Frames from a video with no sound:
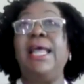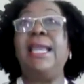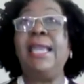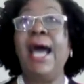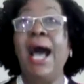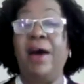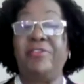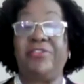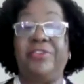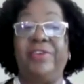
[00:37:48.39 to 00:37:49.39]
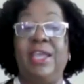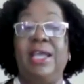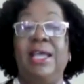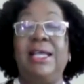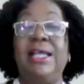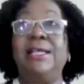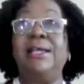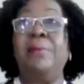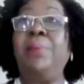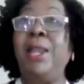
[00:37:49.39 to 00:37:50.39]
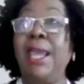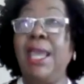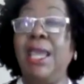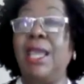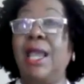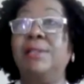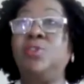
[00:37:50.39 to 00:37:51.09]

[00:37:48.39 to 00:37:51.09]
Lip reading: Laugh, play,